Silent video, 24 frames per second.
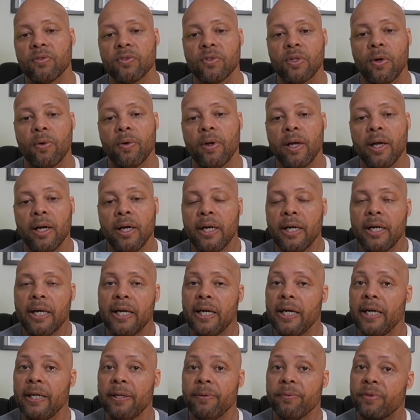So
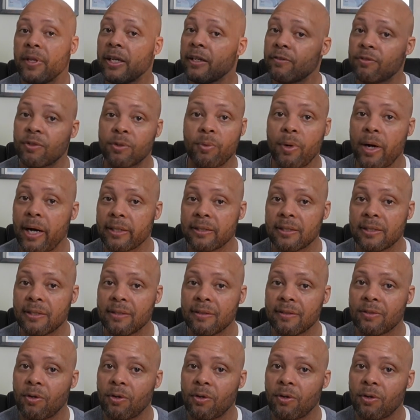thank you for watching.